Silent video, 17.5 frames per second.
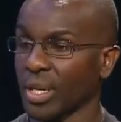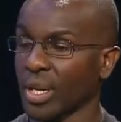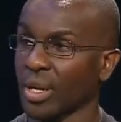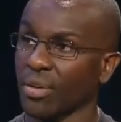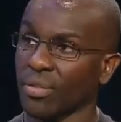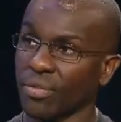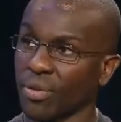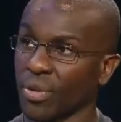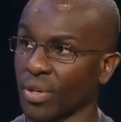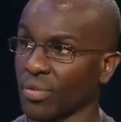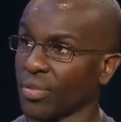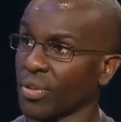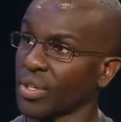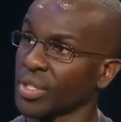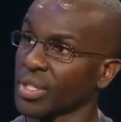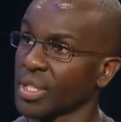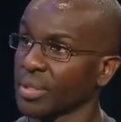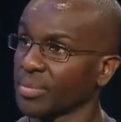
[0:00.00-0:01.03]
and
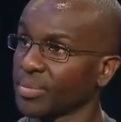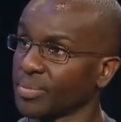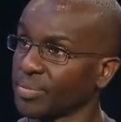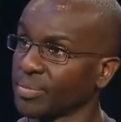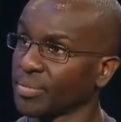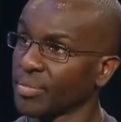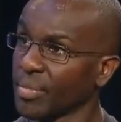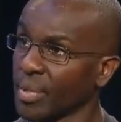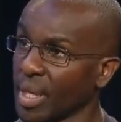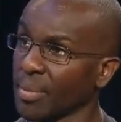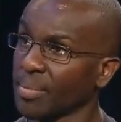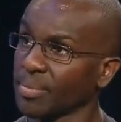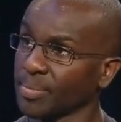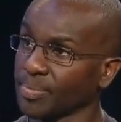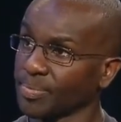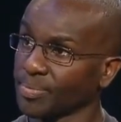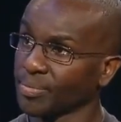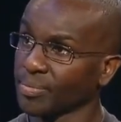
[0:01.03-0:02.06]
141st. Oh, okay, that's yeah.
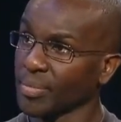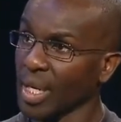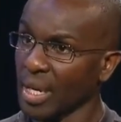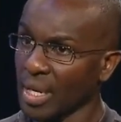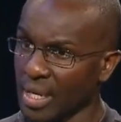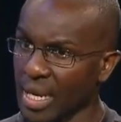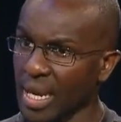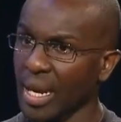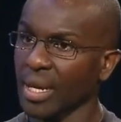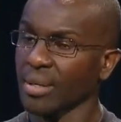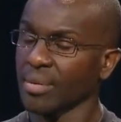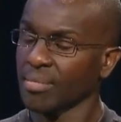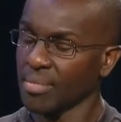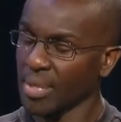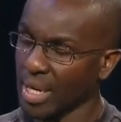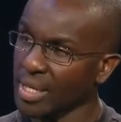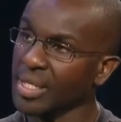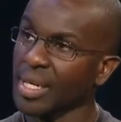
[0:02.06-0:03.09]
way up there. Yeah,
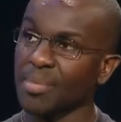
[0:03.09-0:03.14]
yeah, it's